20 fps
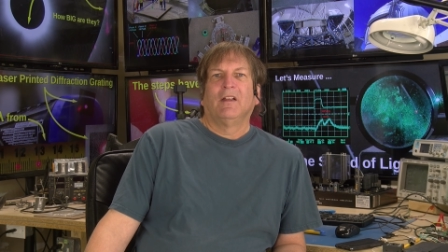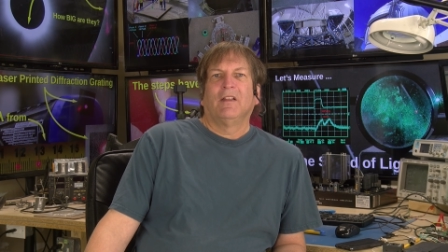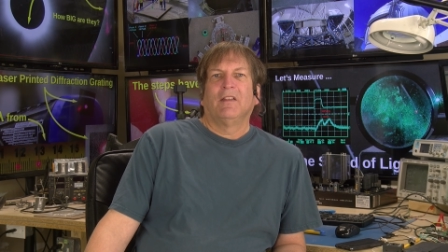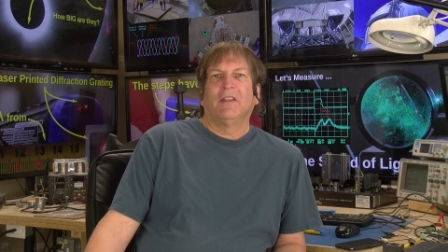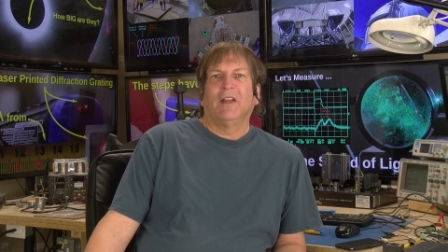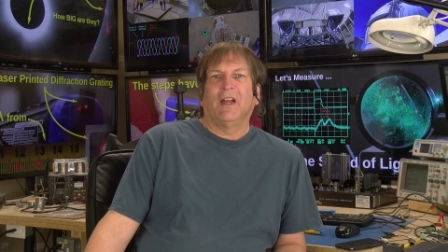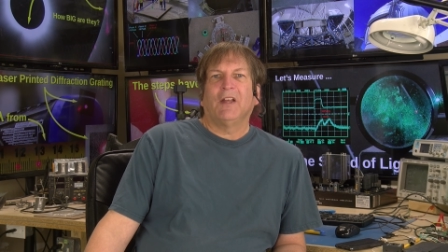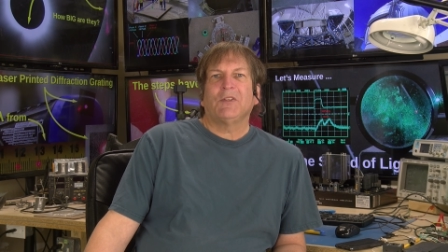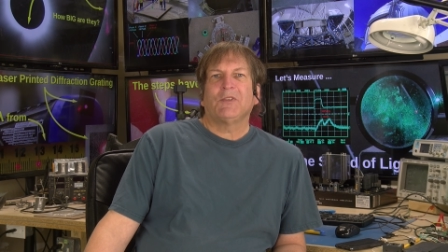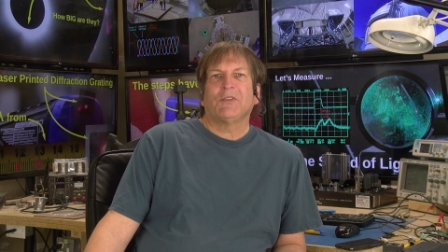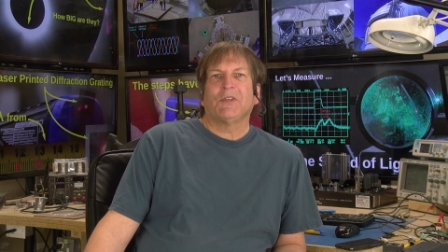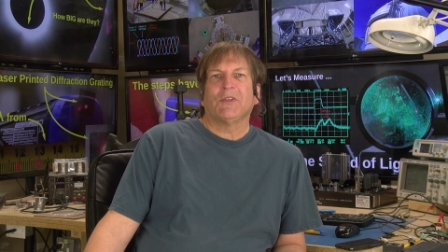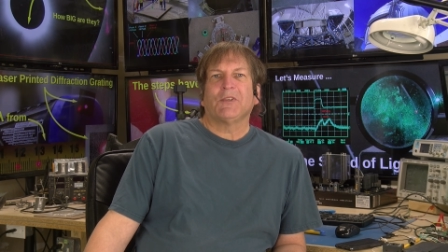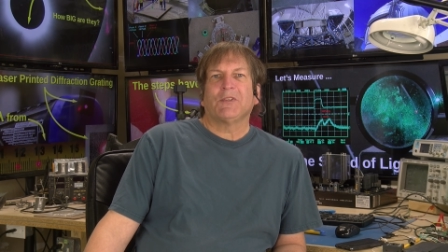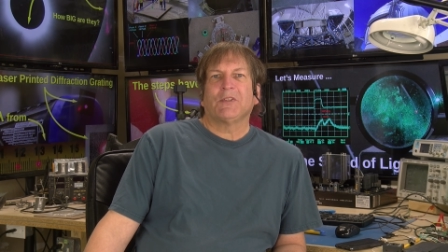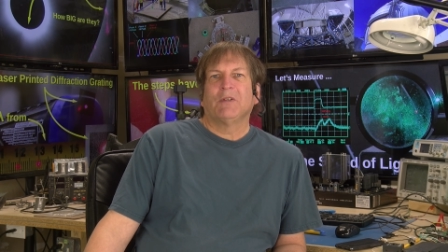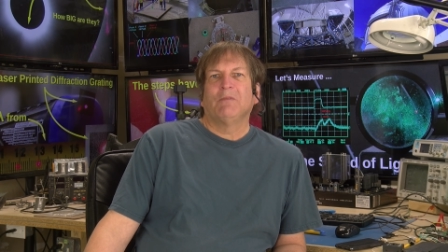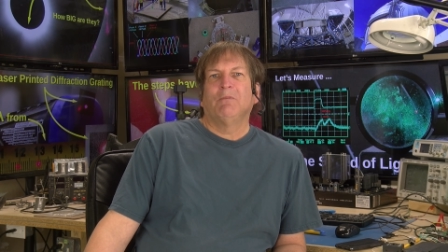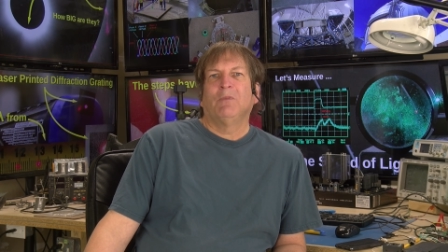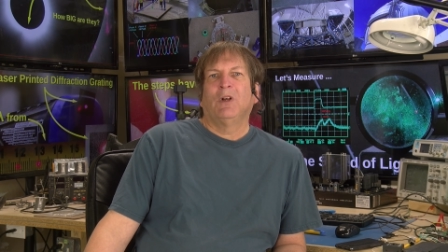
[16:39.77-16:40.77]
That
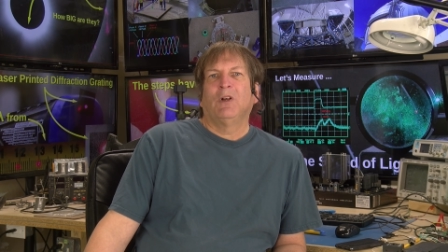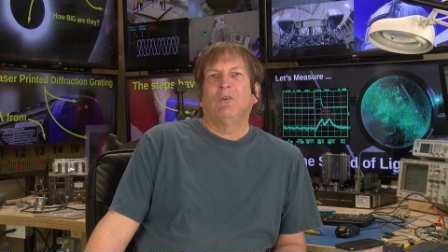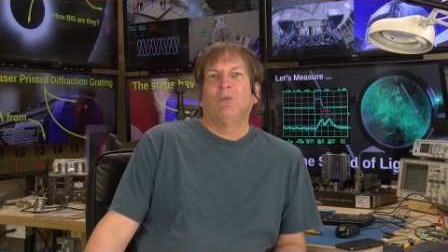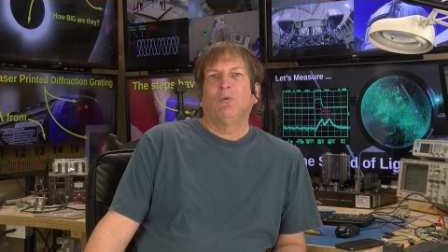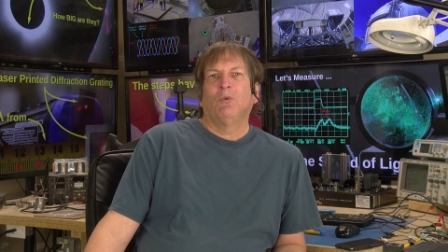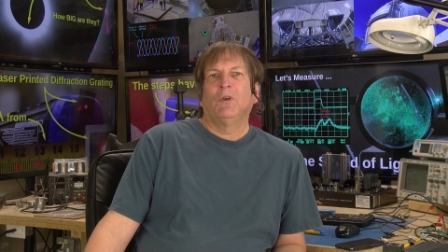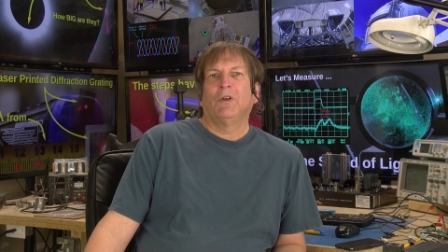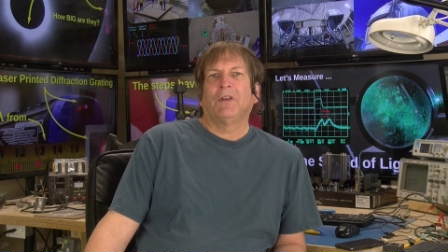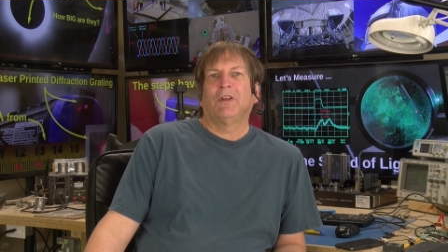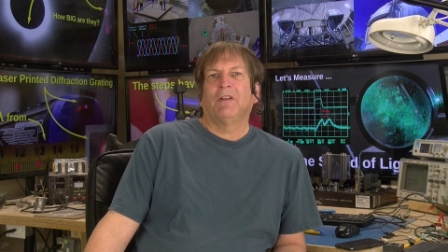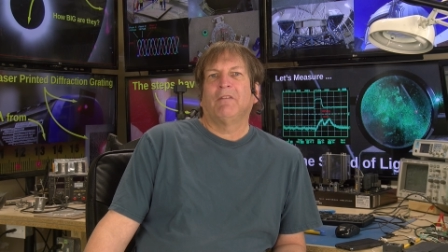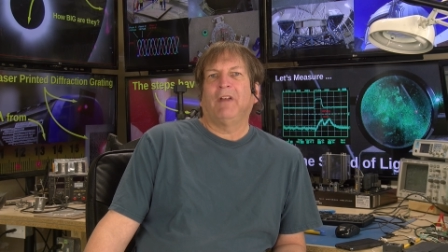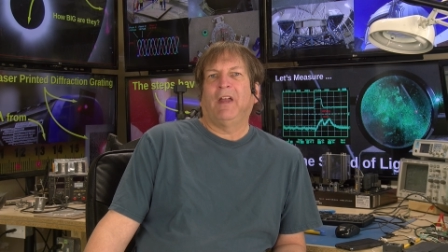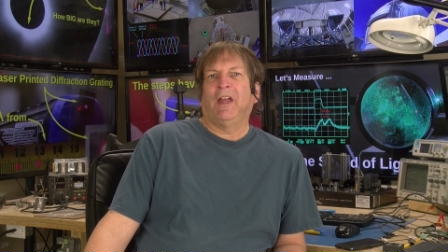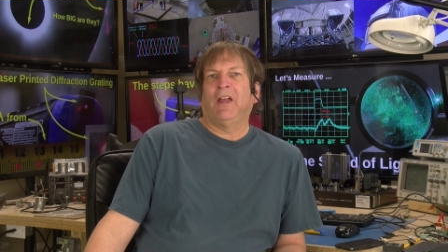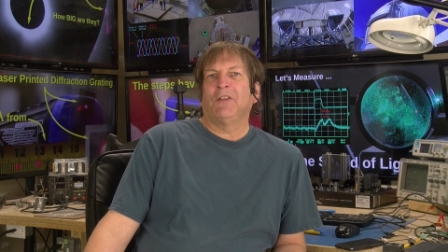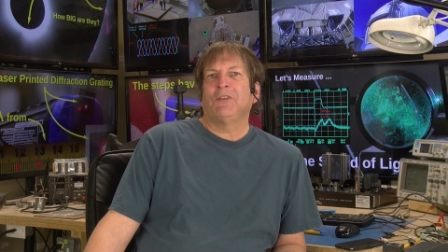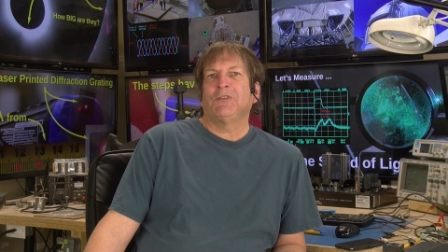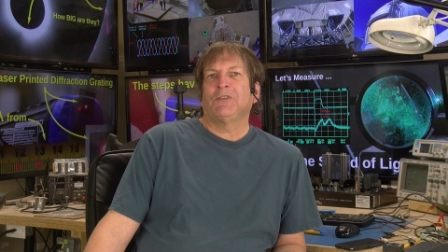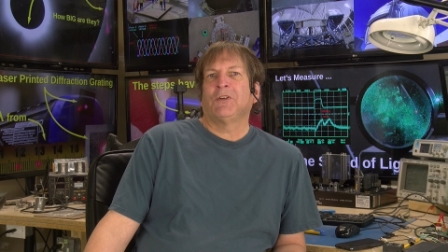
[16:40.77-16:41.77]
system will give
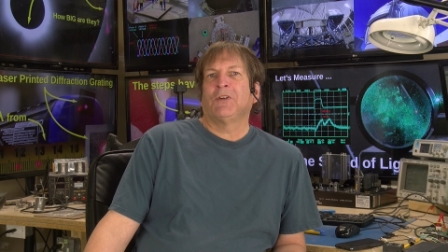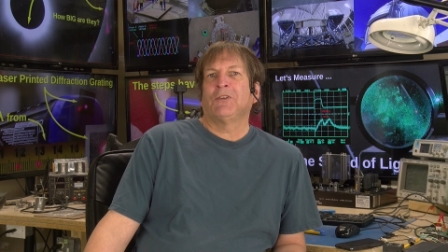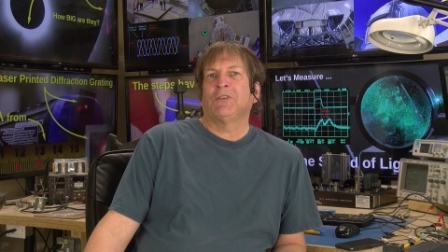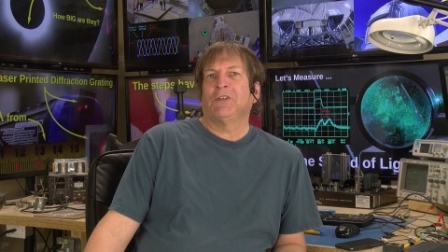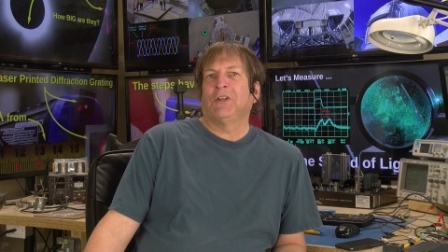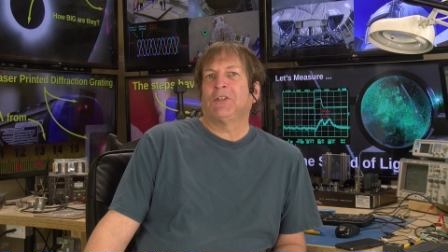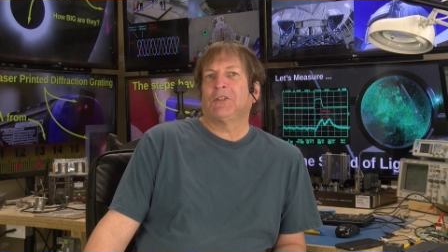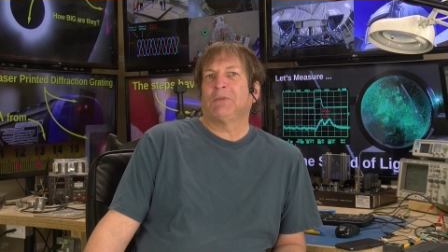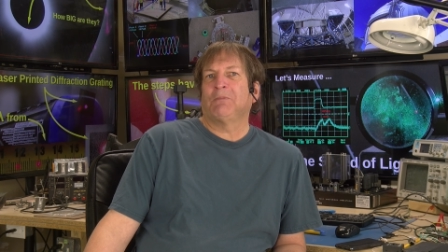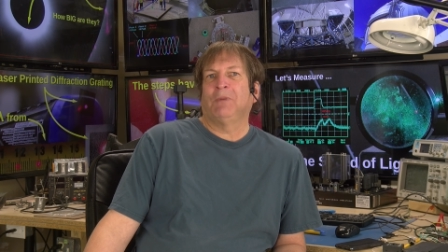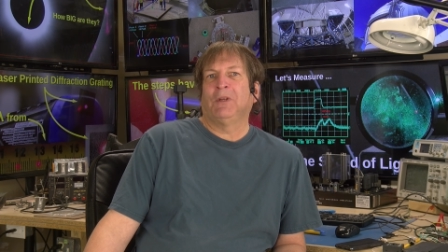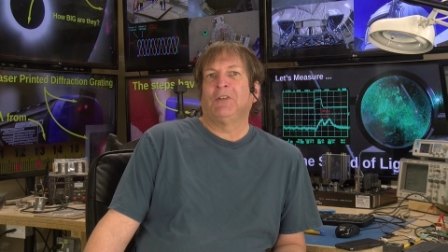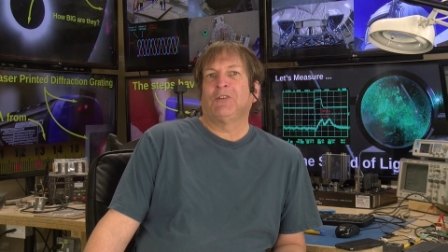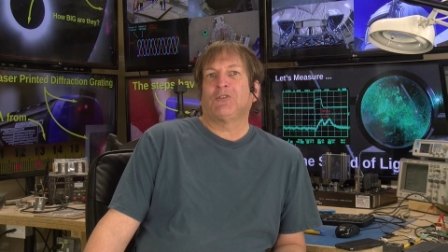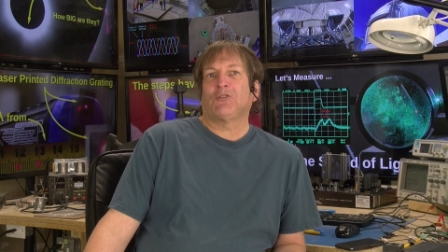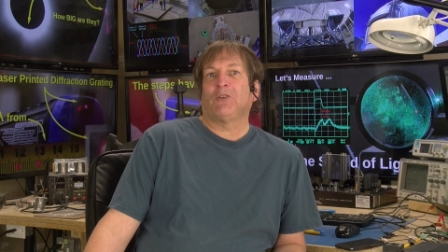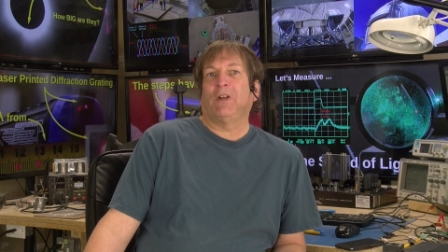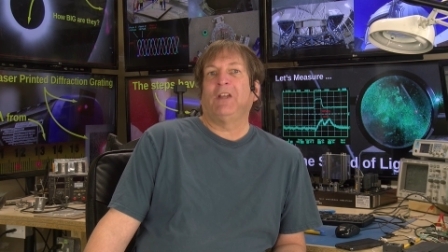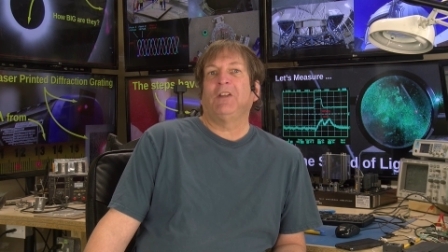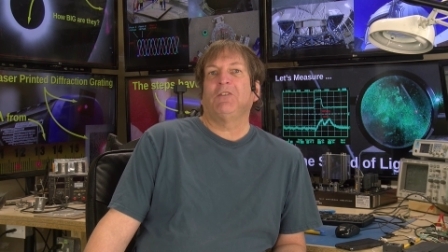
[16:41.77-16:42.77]
answers it's been
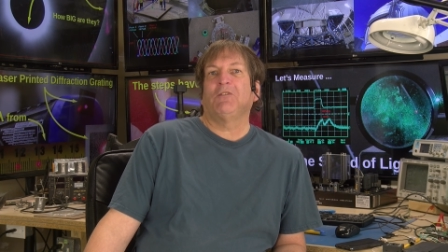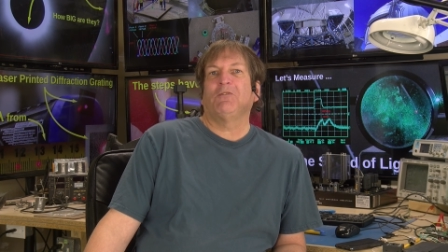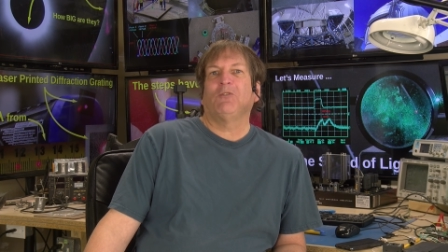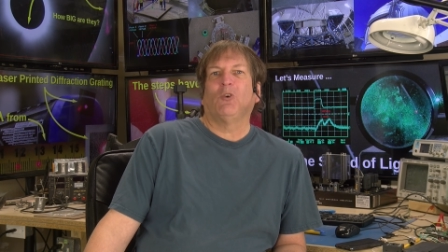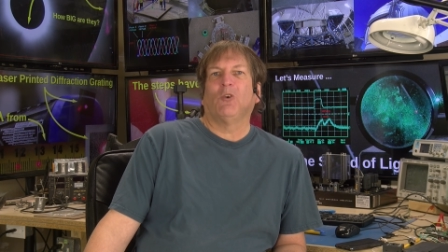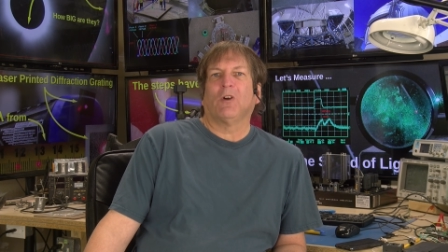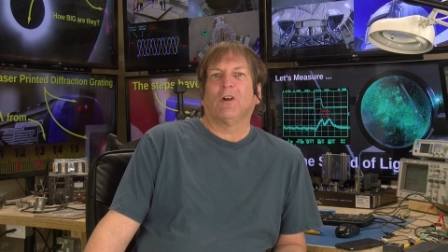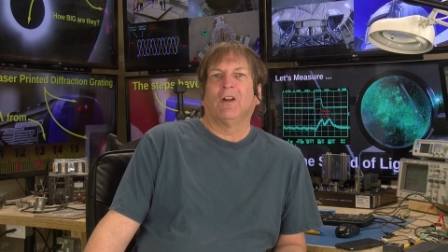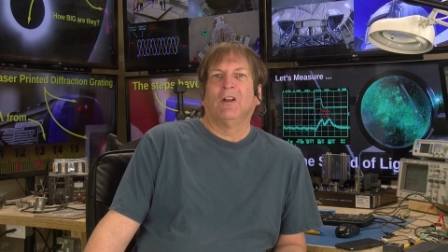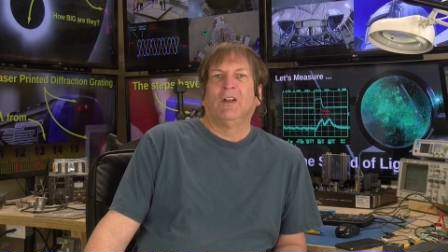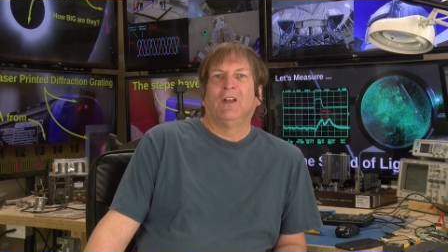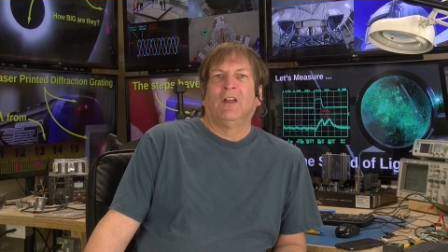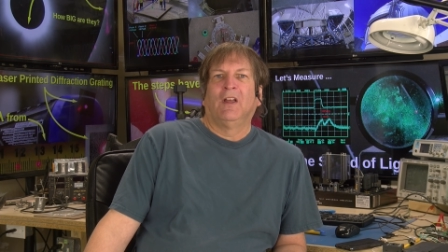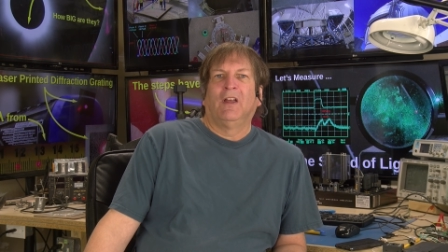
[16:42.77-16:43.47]
trained for.